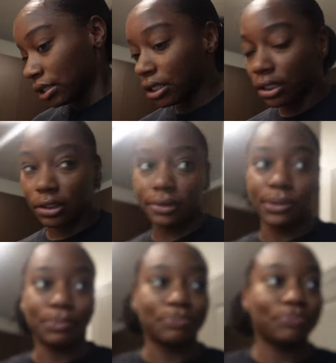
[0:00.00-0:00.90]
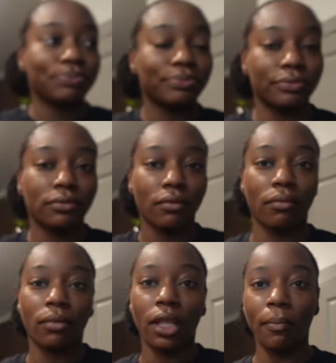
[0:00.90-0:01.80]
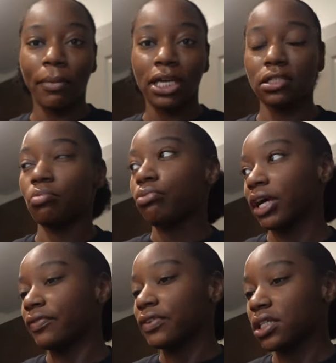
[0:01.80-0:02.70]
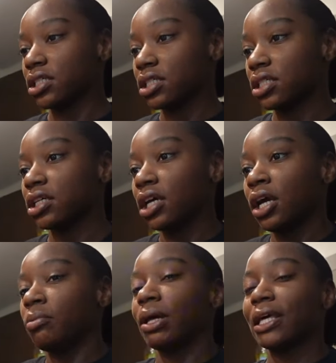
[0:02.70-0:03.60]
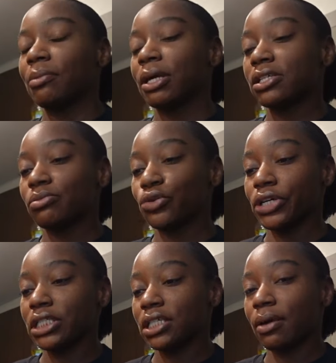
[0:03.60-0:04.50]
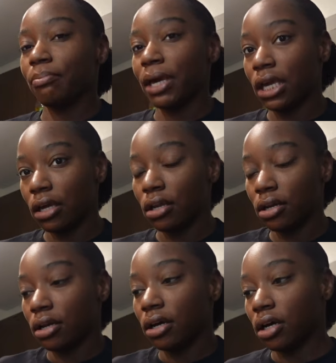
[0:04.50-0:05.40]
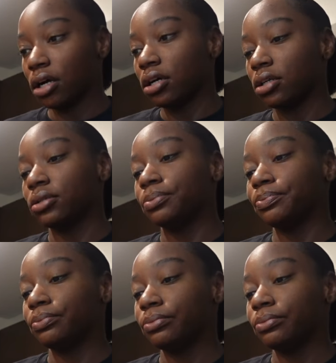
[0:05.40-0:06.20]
um, make some breakfast. Probably gonna make some grits and bacon, um,